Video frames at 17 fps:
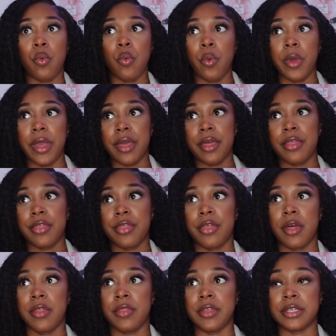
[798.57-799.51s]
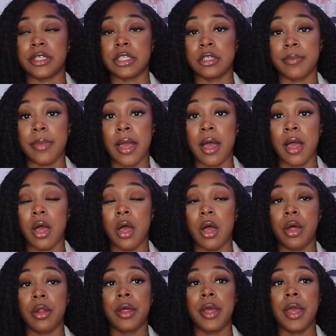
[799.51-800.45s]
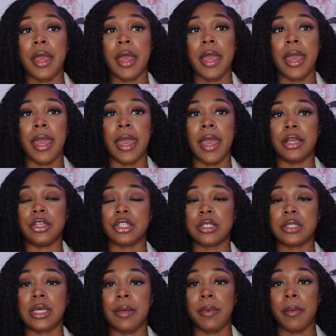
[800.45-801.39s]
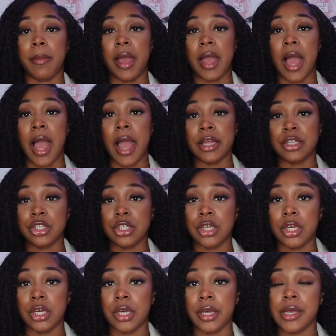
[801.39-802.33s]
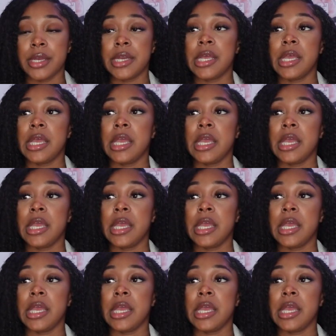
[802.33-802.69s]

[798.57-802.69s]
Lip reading: with the smell and just keeping my hygiene good